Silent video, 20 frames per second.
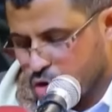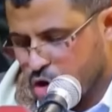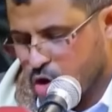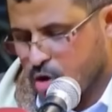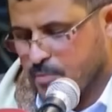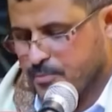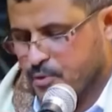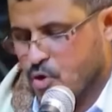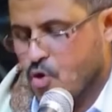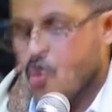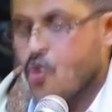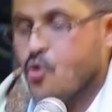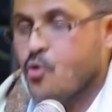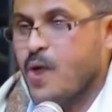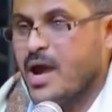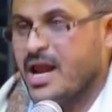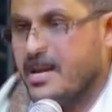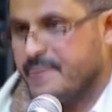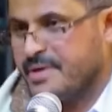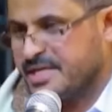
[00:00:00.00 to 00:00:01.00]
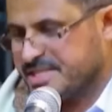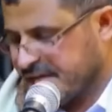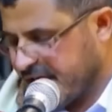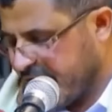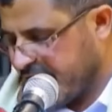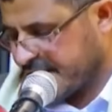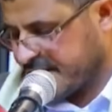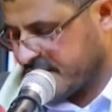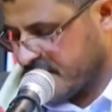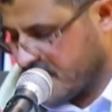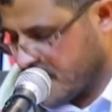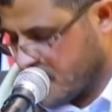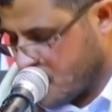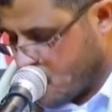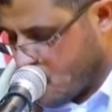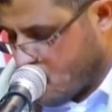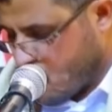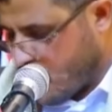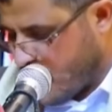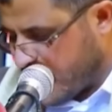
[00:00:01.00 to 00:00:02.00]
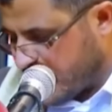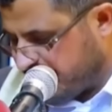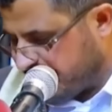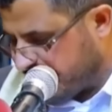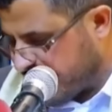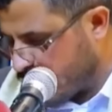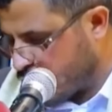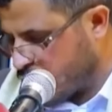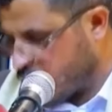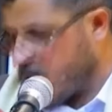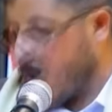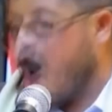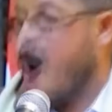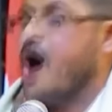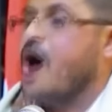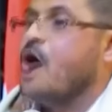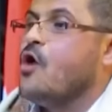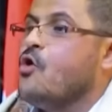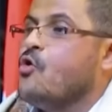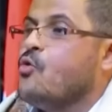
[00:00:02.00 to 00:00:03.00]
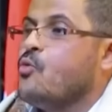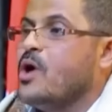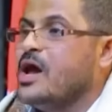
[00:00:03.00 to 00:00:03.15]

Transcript: and it disturbs security on land and sea.